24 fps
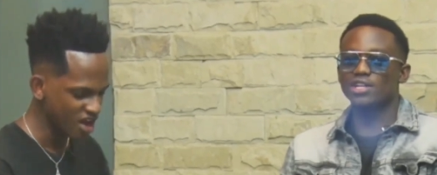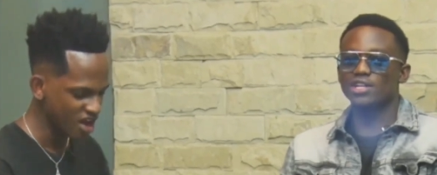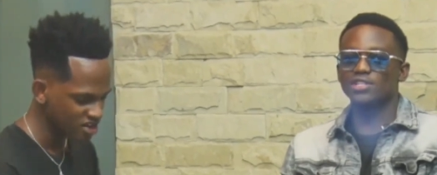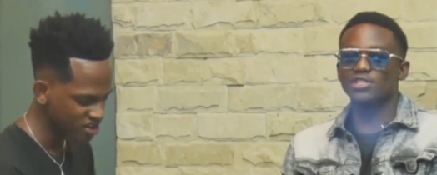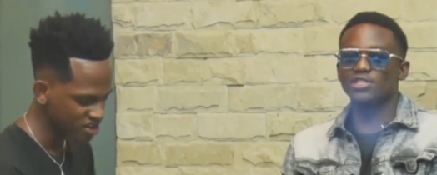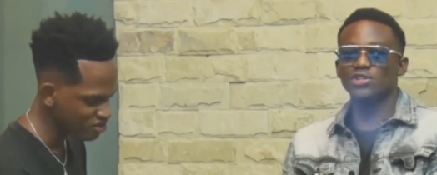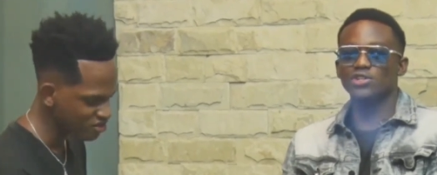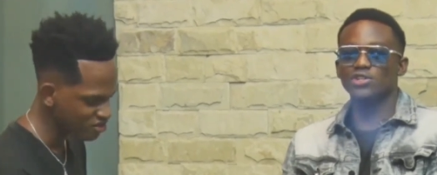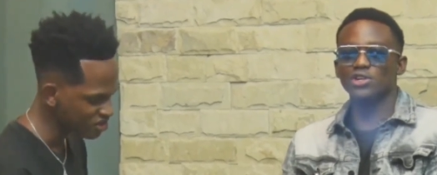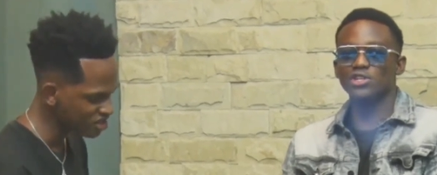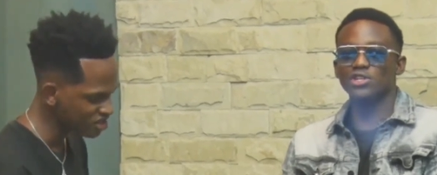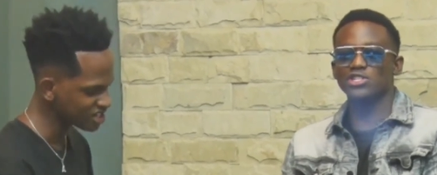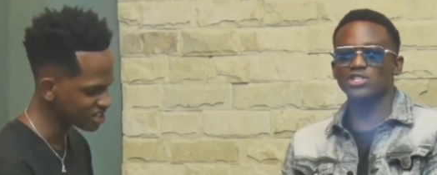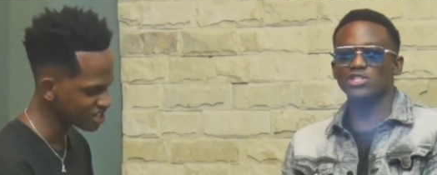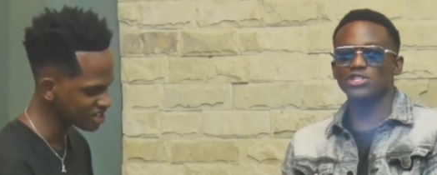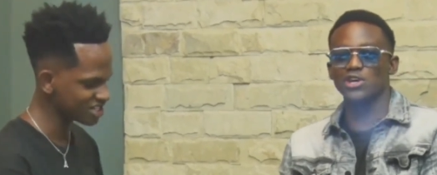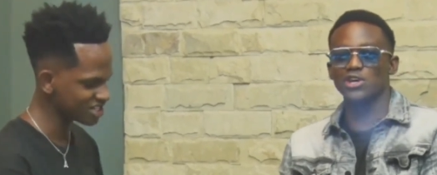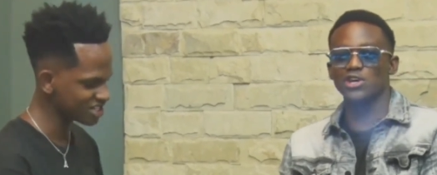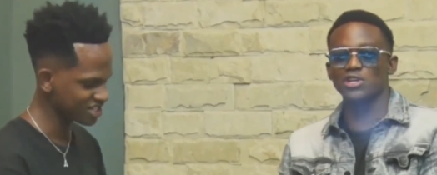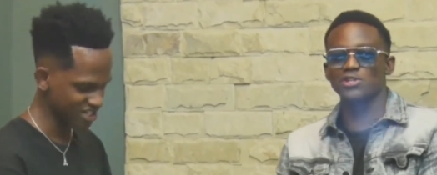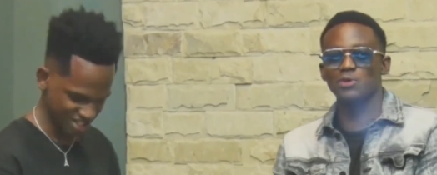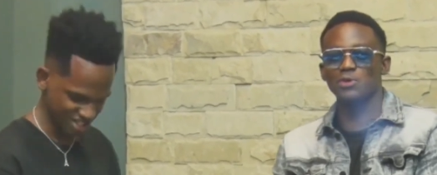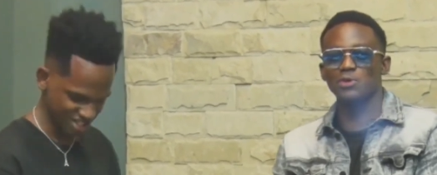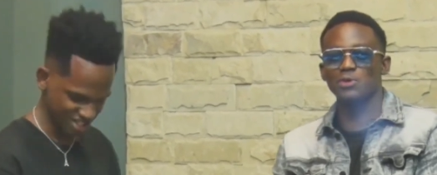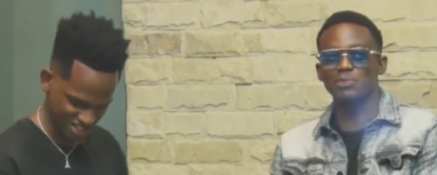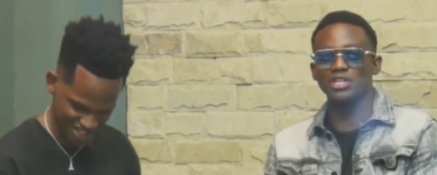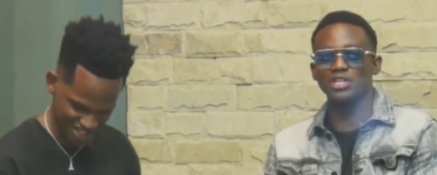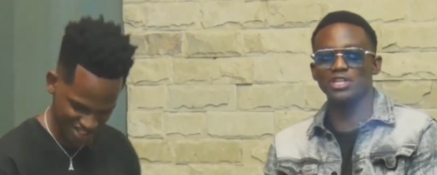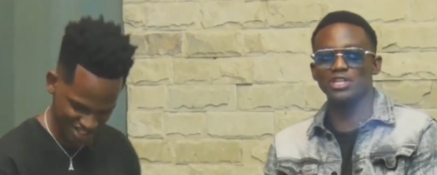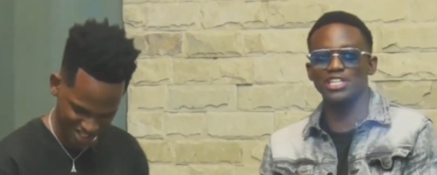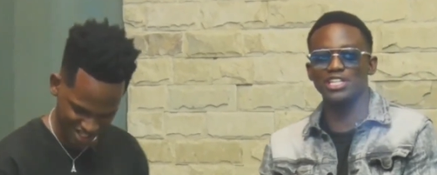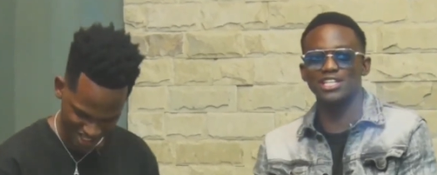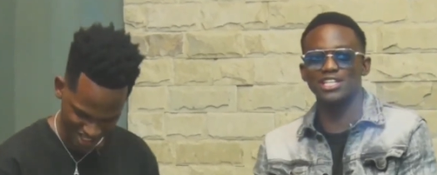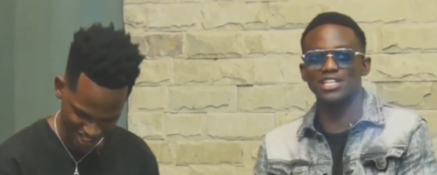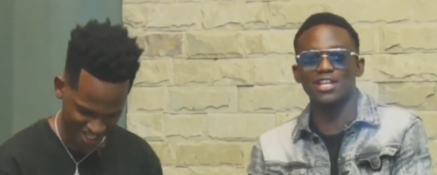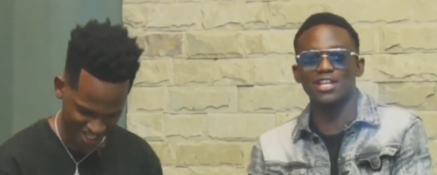Speaker 1: that, that not, is, not, to
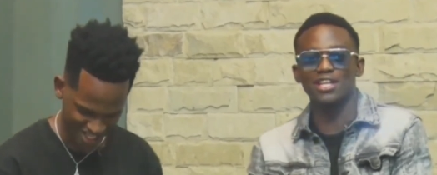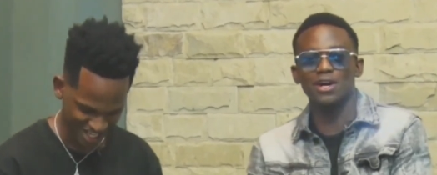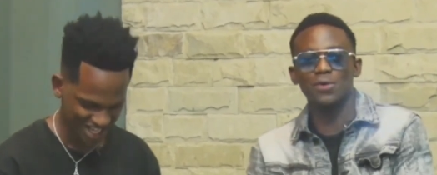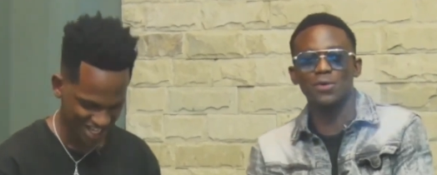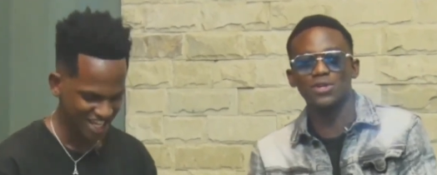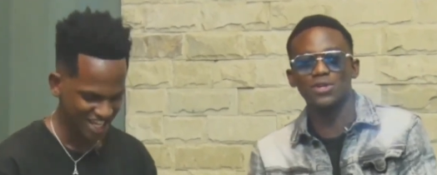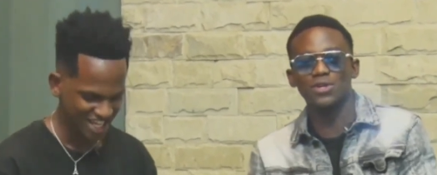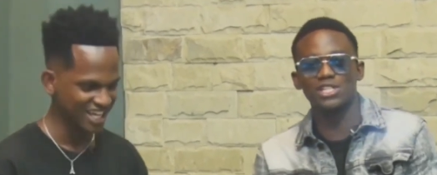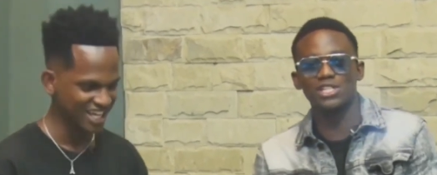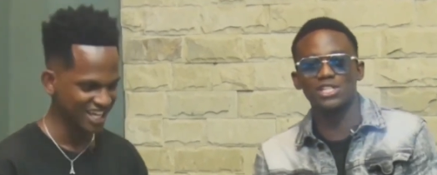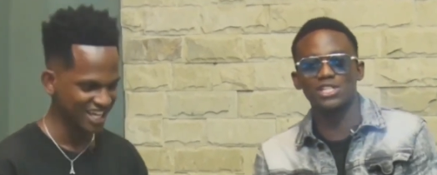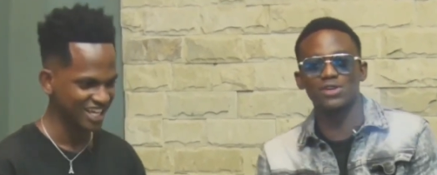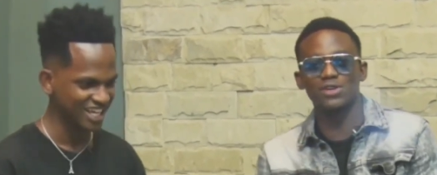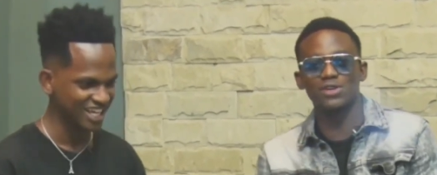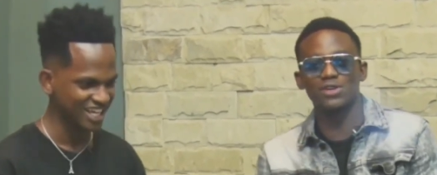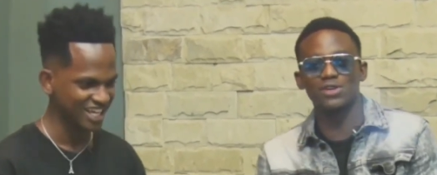protect the walls. They